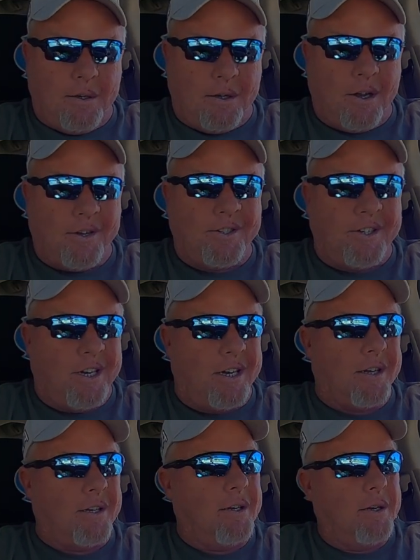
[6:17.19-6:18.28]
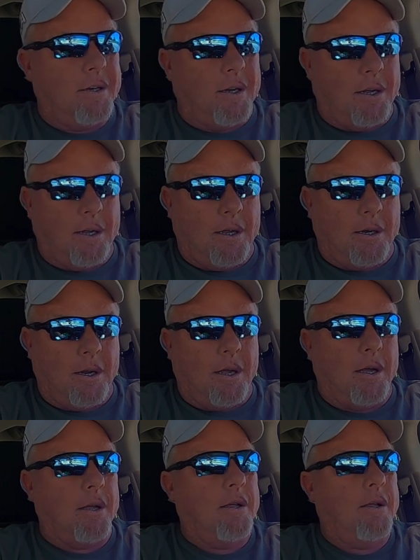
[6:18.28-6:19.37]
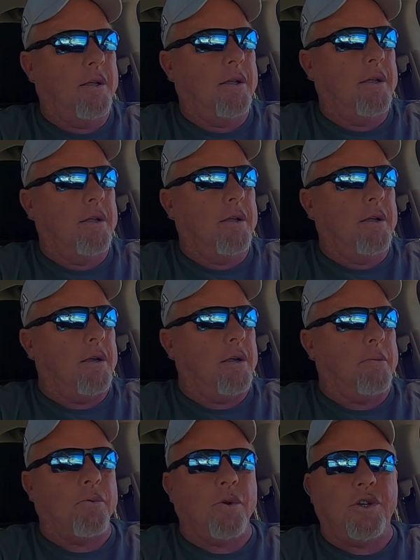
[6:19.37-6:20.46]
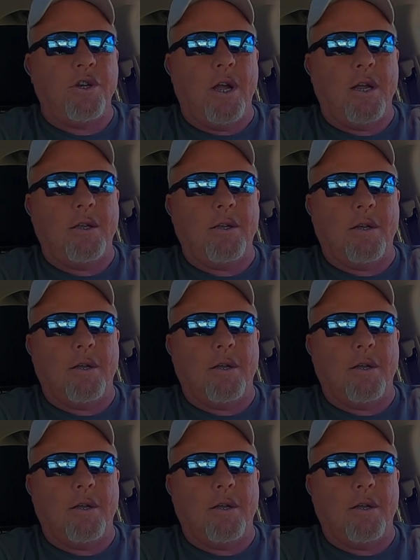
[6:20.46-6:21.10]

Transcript: does need it, and appreciate